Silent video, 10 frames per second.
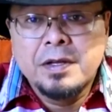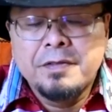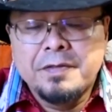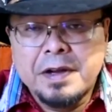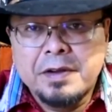
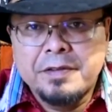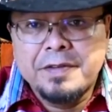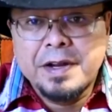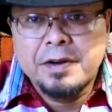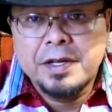very,
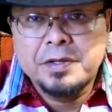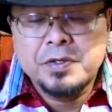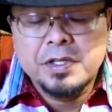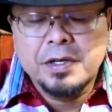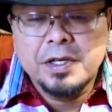very
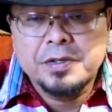serious